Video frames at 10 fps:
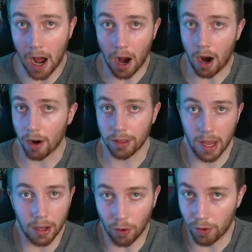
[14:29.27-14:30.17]
Are they
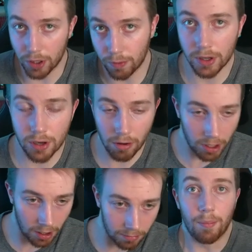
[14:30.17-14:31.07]
going to win
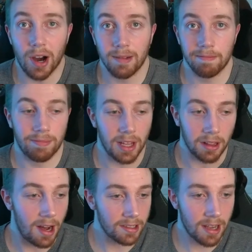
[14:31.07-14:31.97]
Tokyo? But they
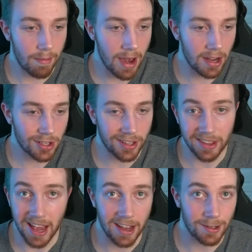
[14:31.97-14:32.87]
lost that match, and then they
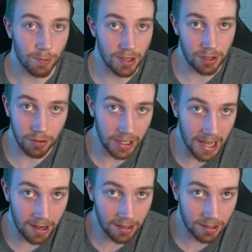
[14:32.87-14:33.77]
had to win 2 to
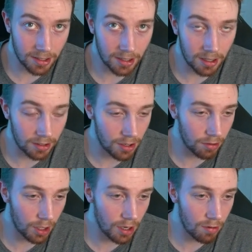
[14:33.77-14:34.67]
get into
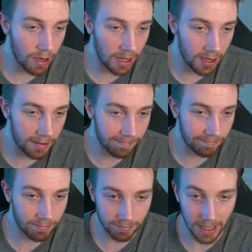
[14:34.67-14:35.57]
Tokyo, and
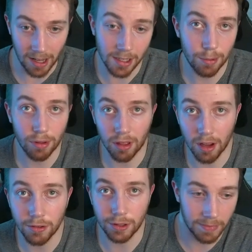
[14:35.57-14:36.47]
they lost both of
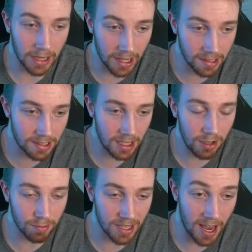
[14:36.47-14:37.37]
those against
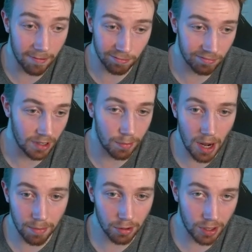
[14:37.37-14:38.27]
teams that, on
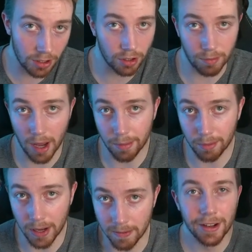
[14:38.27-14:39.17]
paper, they should be able to
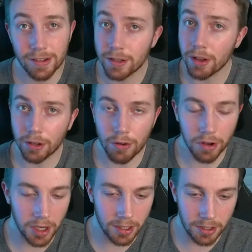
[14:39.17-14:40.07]
beat. So they're going
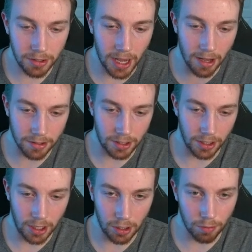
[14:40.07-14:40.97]
into the
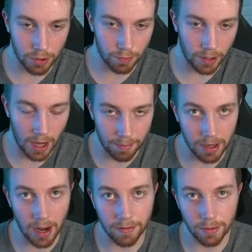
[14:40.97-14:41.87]
LCQ, which will happen
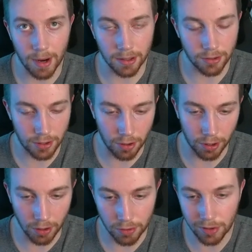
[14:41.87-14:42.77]
after Masters
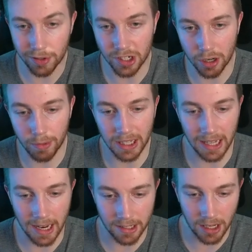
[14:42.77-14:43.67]
Tokyo, to determine the
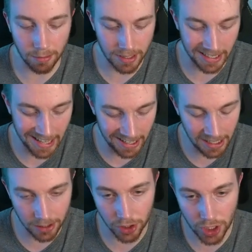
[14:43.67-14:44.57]
last teams that get
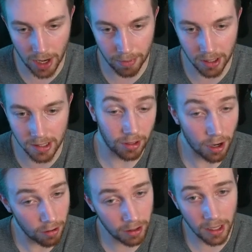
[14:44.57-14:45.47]
into champions.
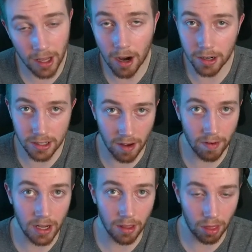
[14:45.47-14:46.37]
Currently, they are
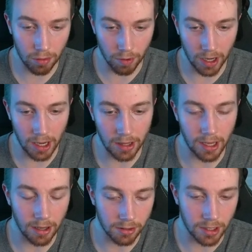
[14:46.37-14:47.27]
7-3 in the
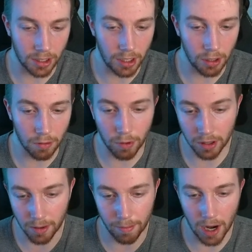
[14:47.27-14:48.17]
LCQ, with
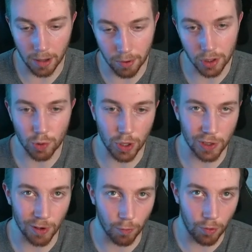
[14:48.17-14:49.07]
combining both the
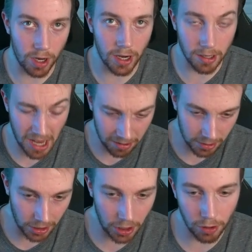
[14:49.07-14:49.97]
2021
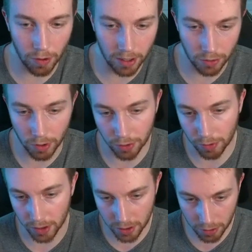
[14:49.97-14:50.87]
LCQ and
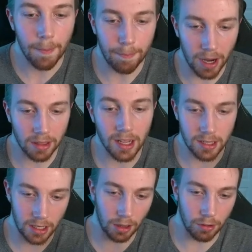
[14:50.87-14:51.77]
2022. But they
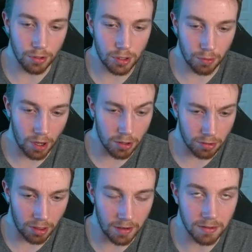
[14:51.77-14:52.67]
did lose to 100
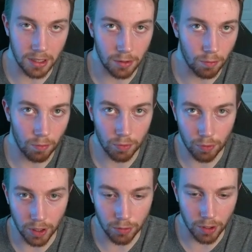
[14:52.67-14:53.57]
Thieves in
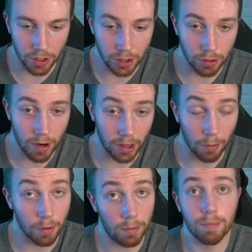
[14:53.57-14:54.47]
2022, and they
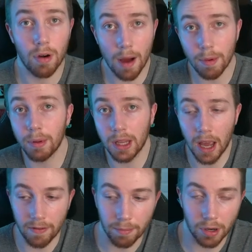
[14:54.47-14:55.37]
will probably
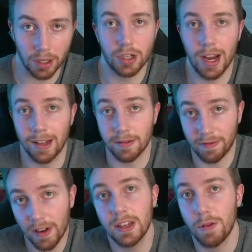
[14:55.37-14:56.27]
have a pretty good chance of
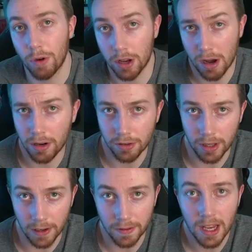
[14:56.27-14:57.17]
facing 100
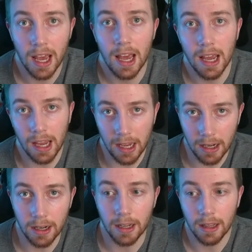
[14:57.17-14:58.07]
Thieves
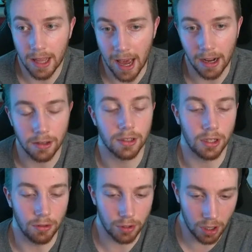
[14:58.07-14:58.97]
in that
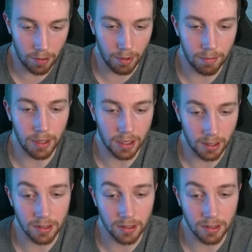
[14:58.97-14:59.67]
LCQ tournament, because